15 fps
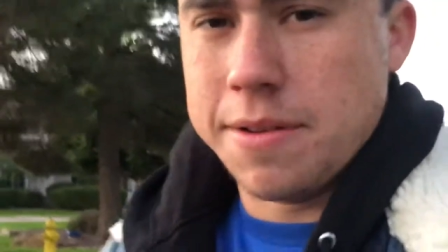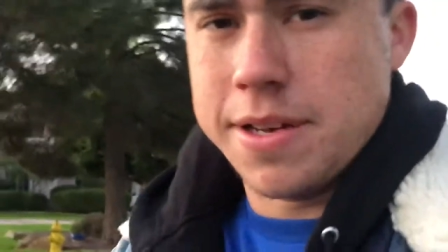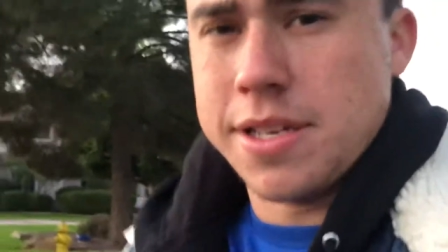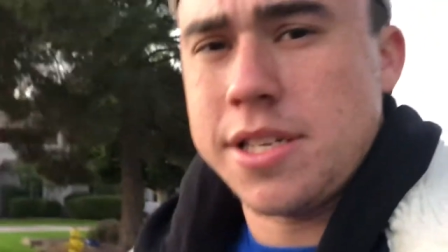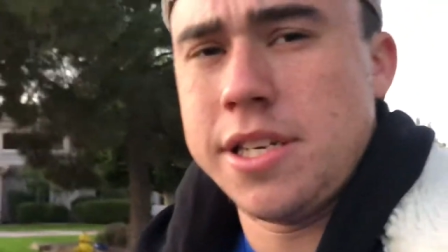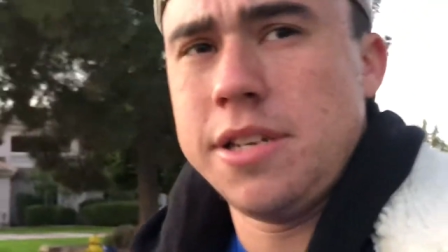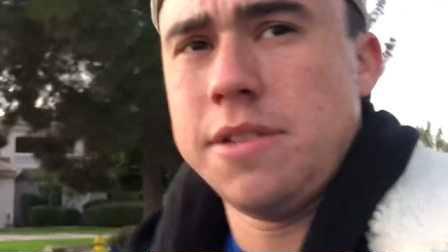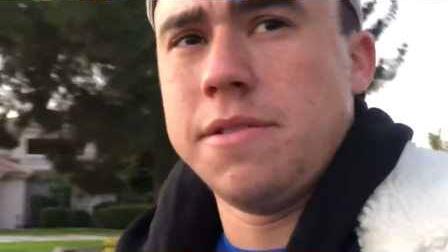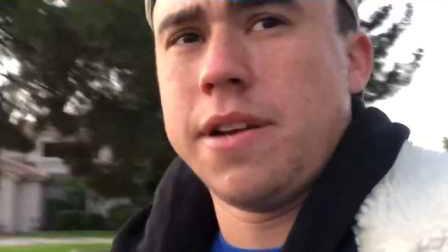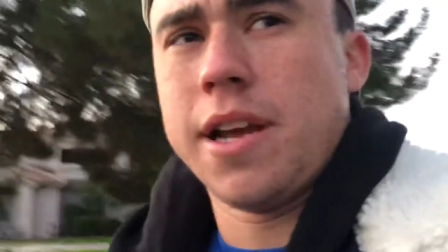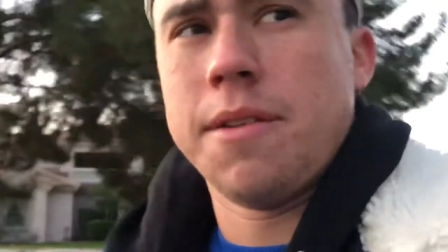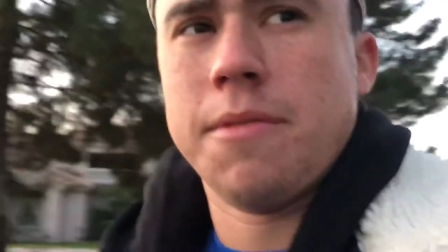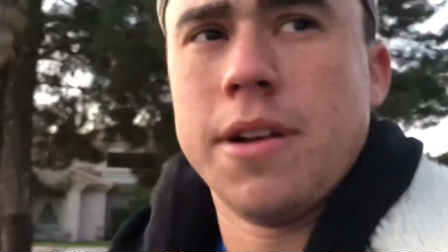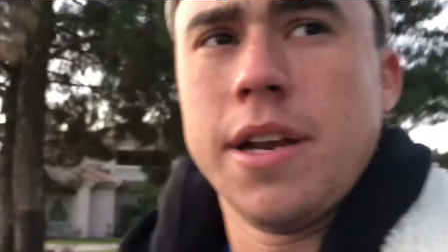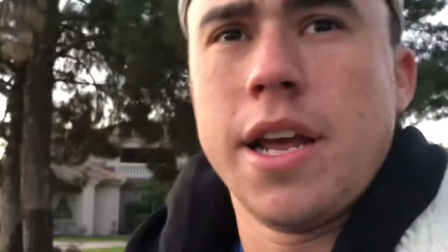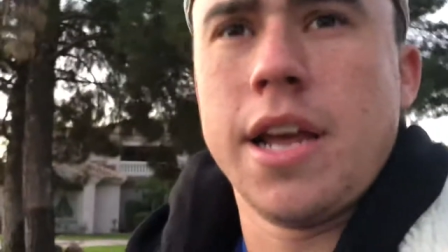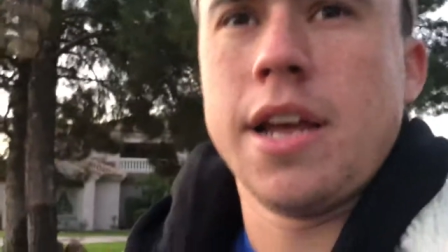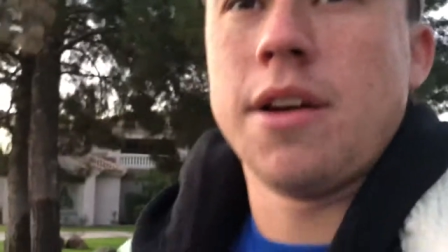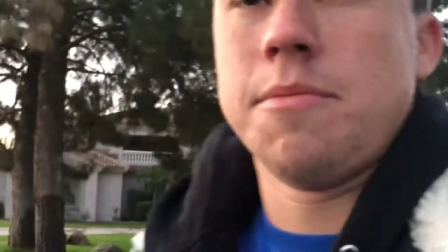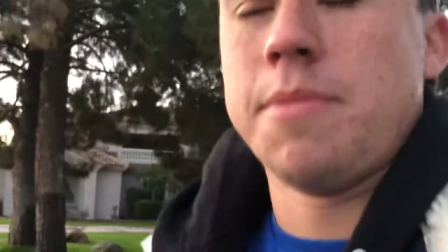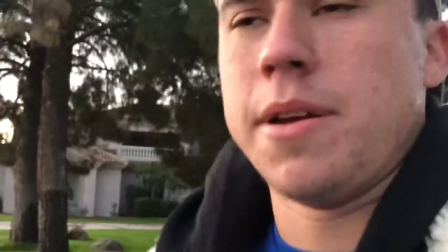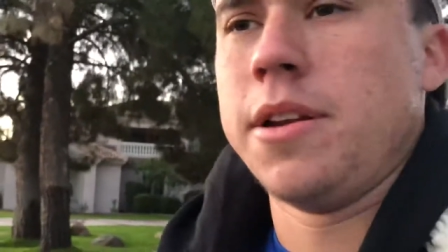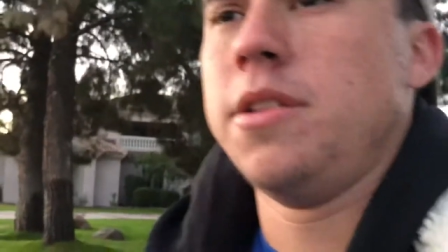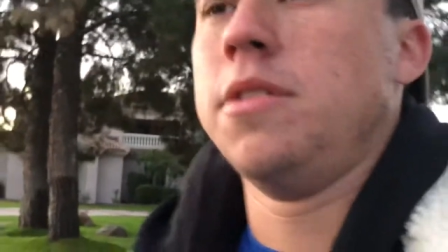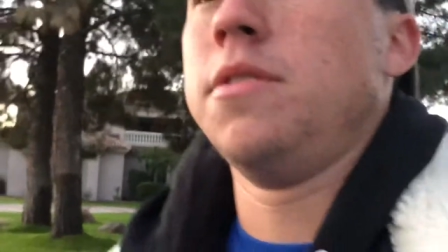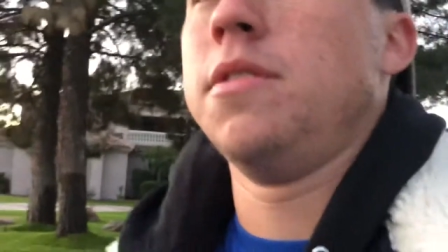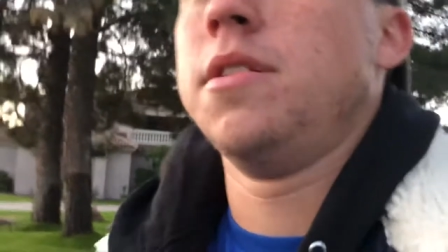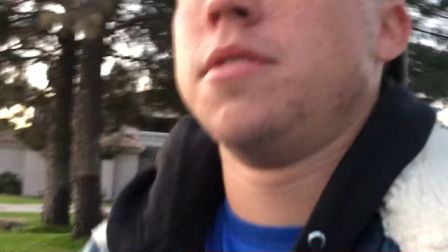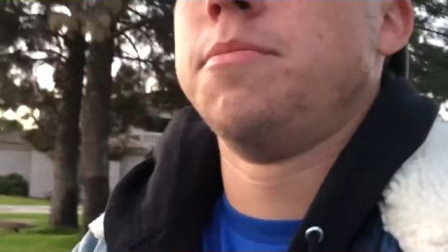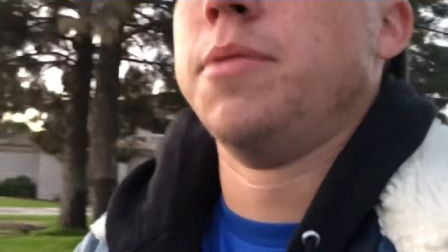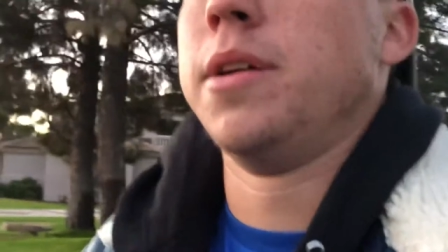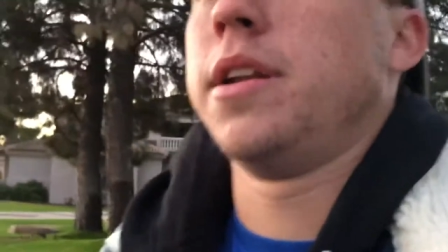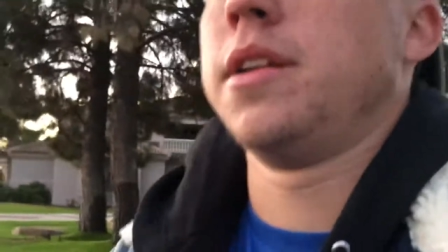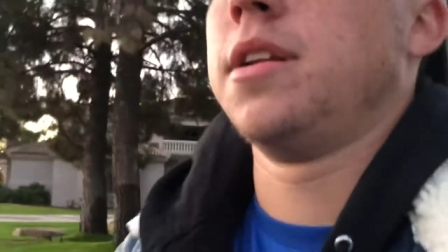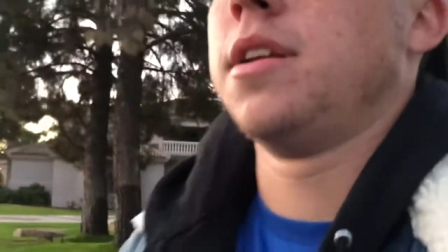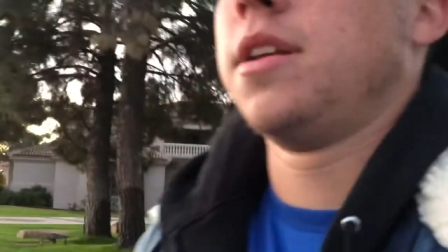wait to see you again one day. I hope I do, but